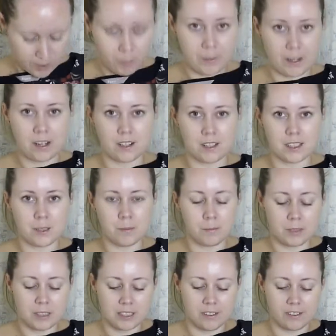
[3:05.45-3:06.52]
because this
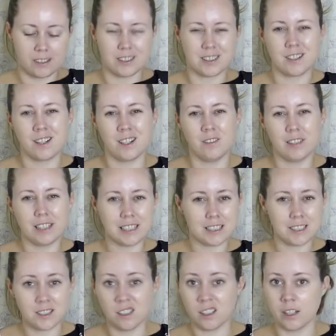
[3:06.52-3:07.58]
material is kind of like a
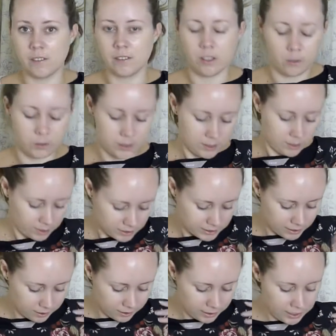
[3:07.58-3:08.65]
silk, even though it's not
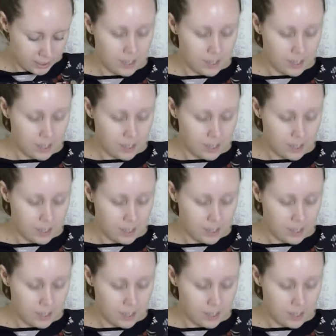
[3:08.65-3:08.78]
silk.